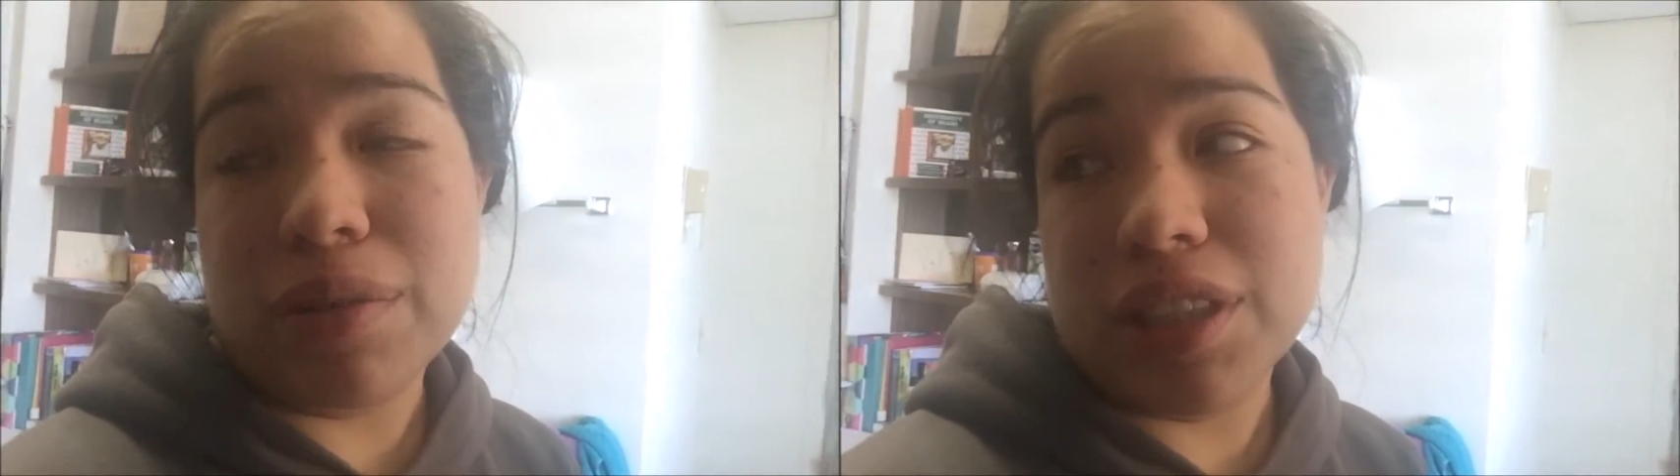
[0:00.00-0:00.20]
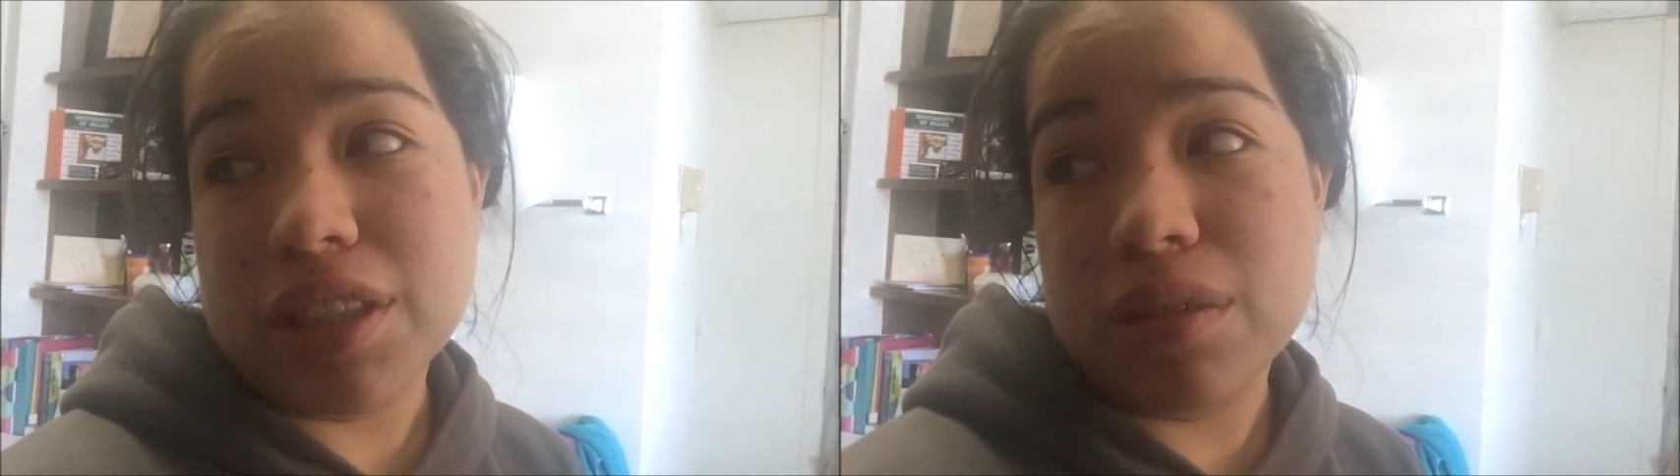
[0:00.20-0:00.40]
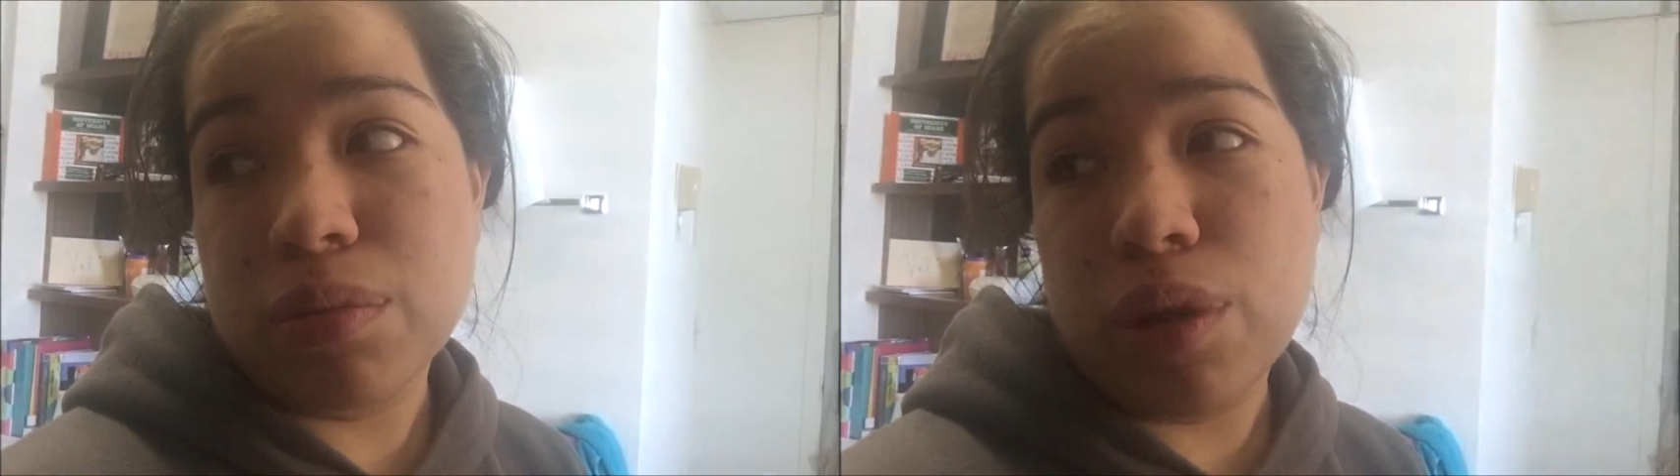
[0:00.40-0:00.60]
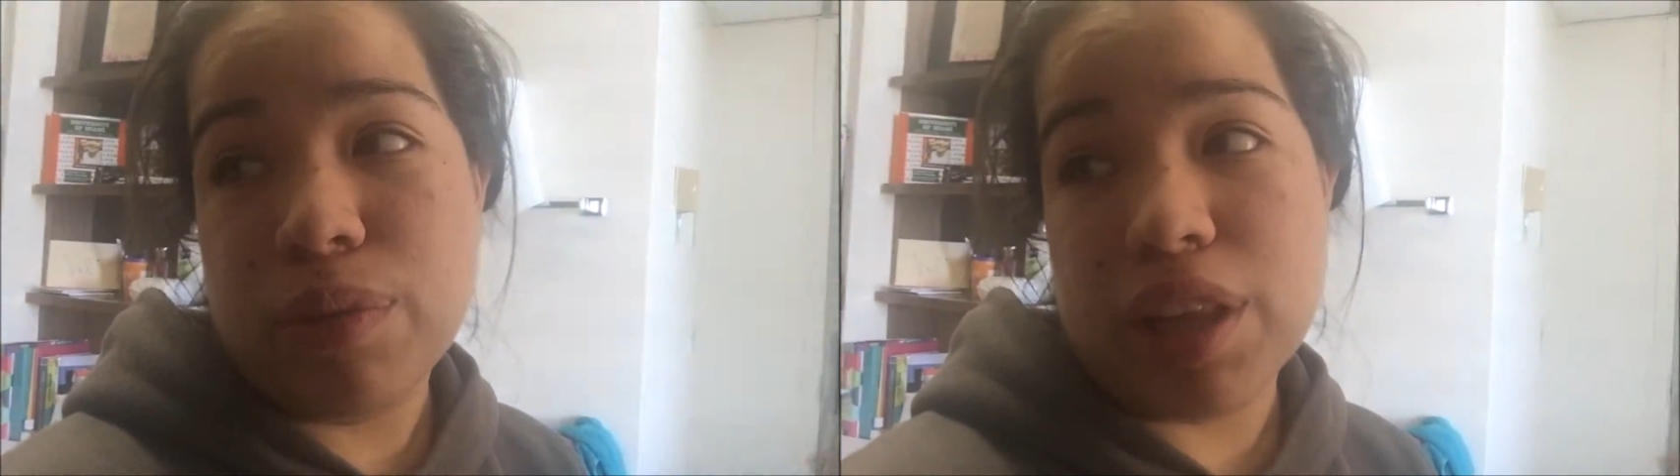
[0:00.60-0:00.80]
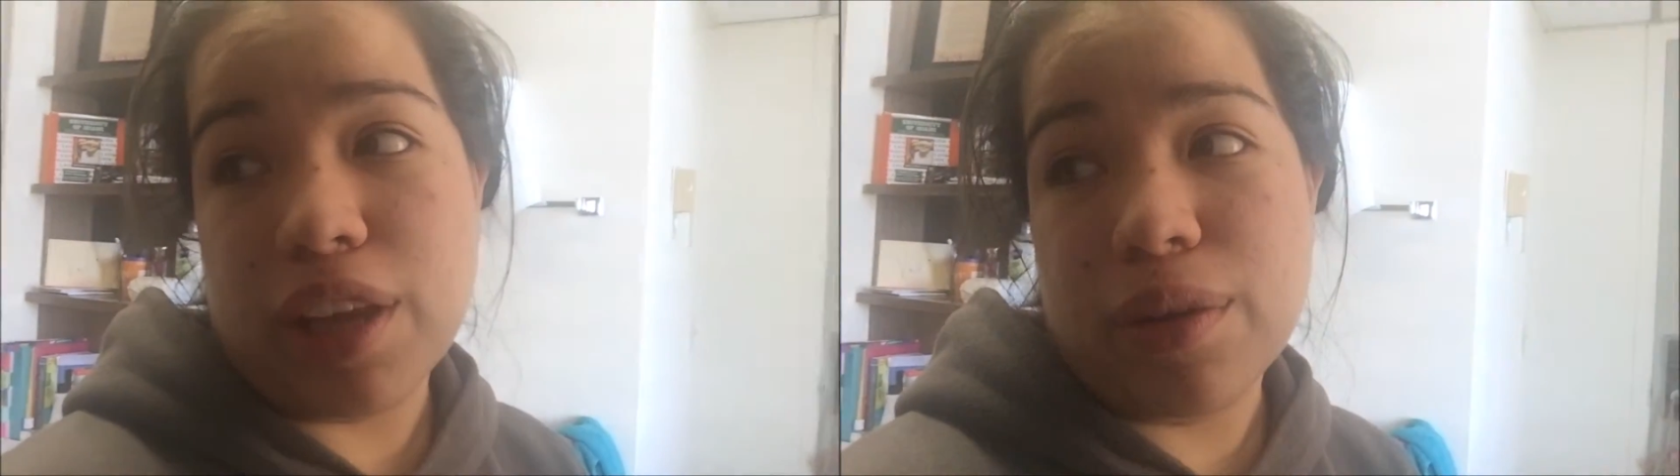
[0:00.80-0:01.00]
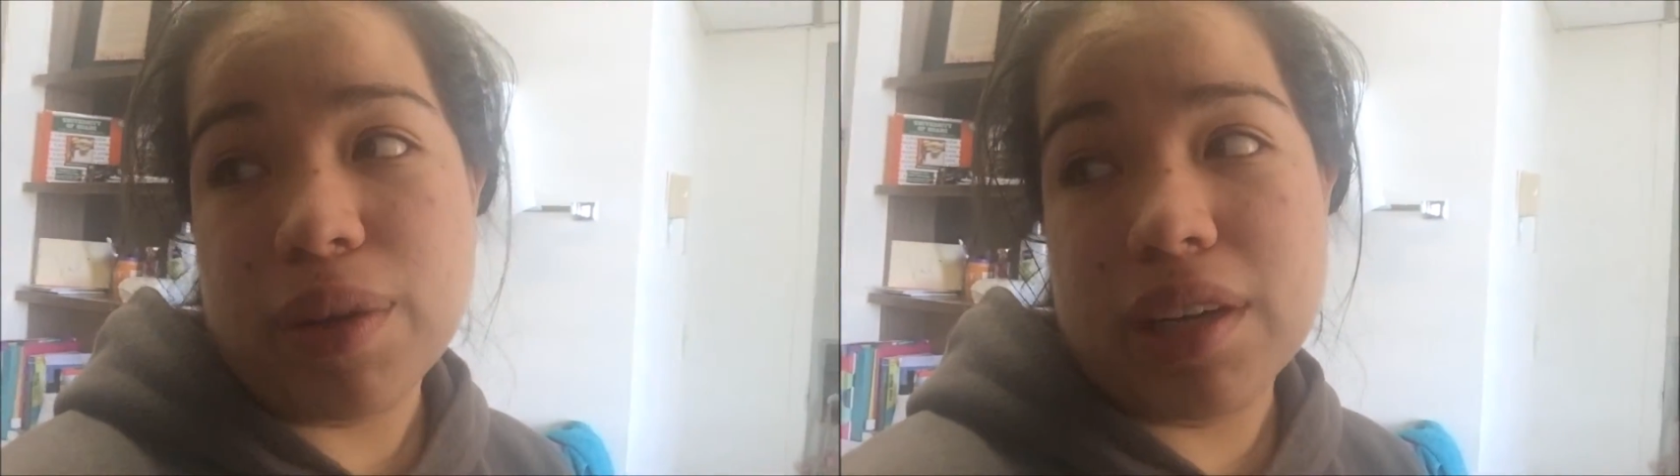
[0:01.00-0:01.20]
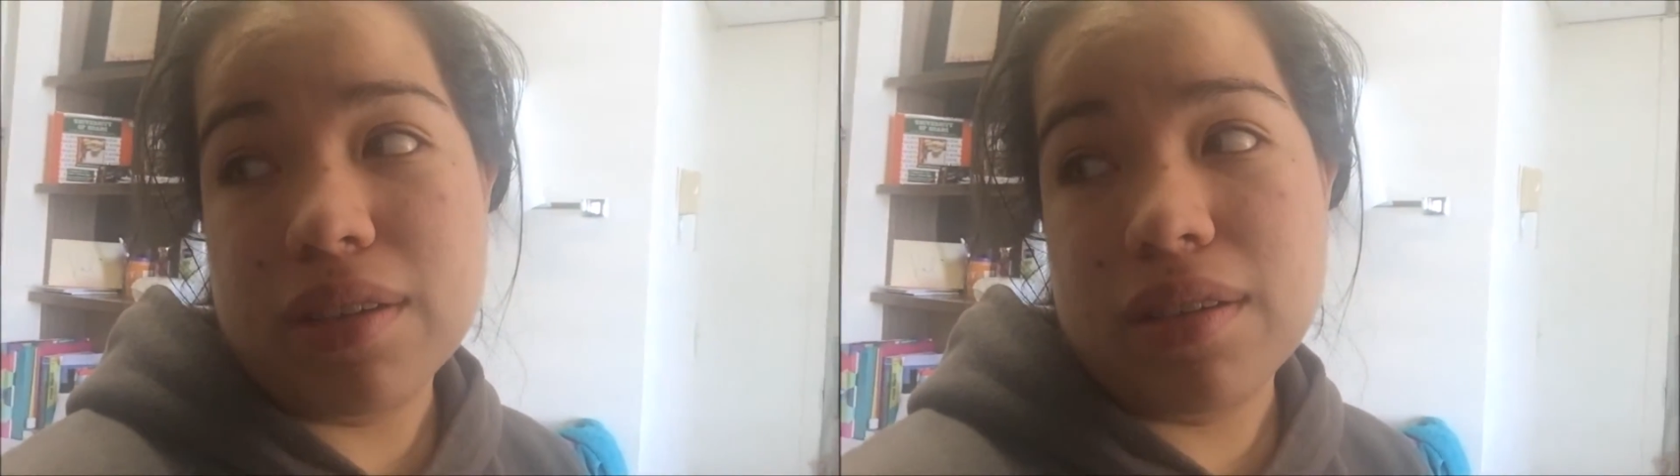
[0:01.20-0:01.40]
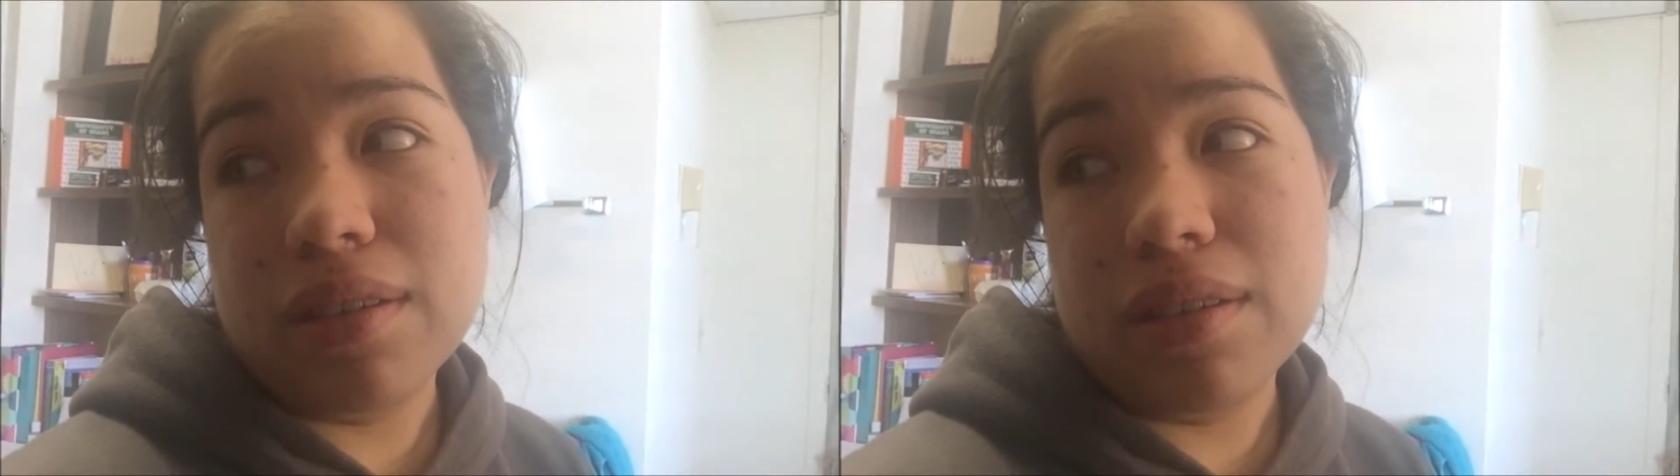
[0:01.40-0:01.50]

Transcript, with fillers: which is a really good one,